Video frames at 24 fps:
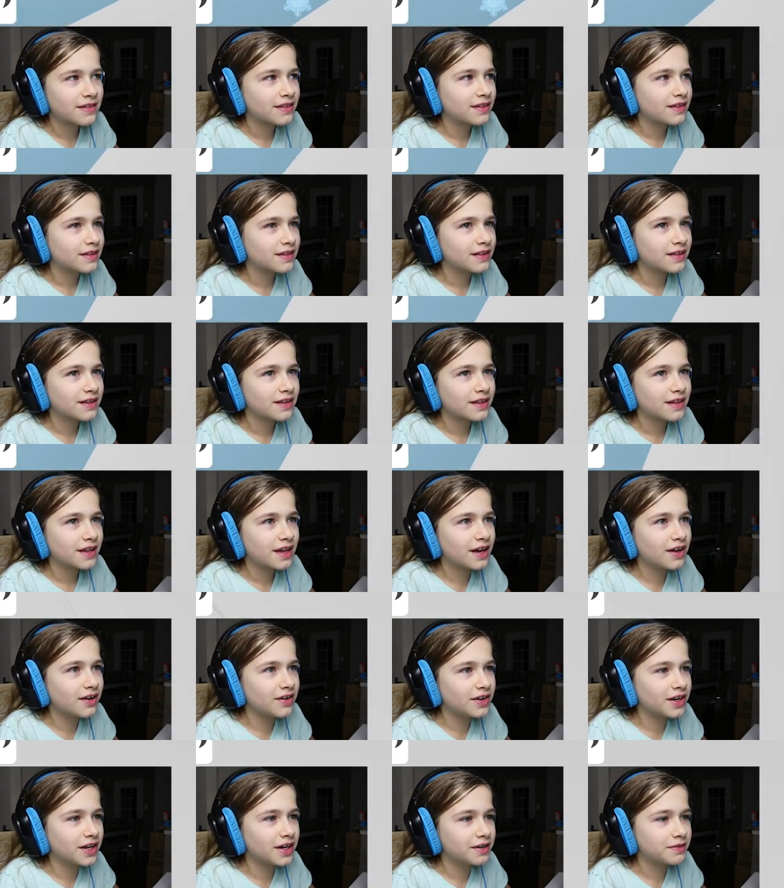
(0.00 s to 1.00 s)
Look at me. I
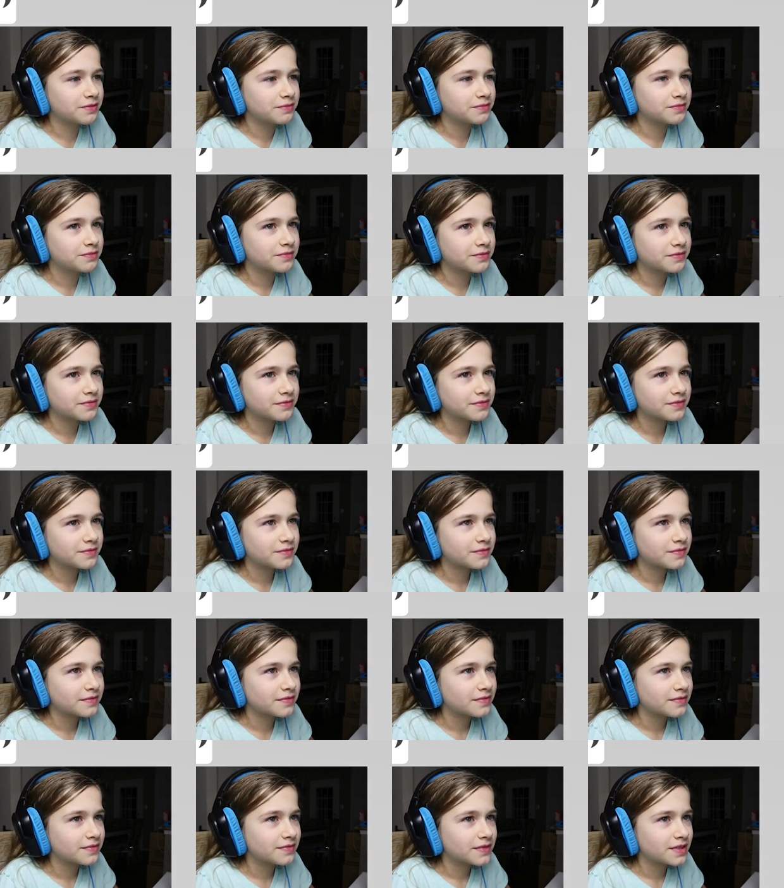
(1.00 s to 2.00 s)
don't know.
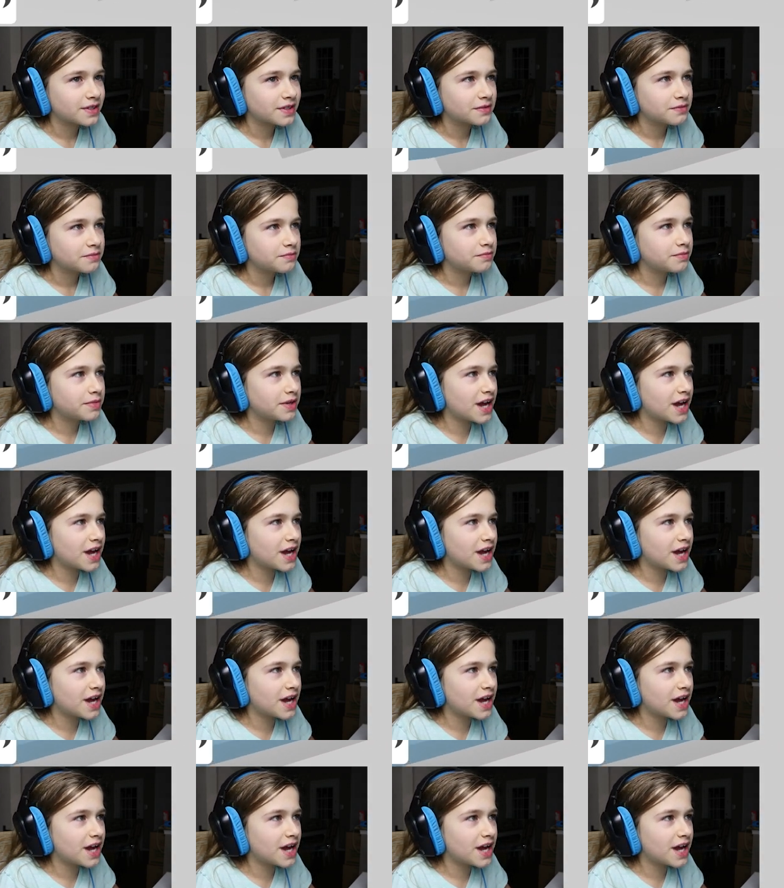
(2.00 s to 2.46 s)
I'm actually.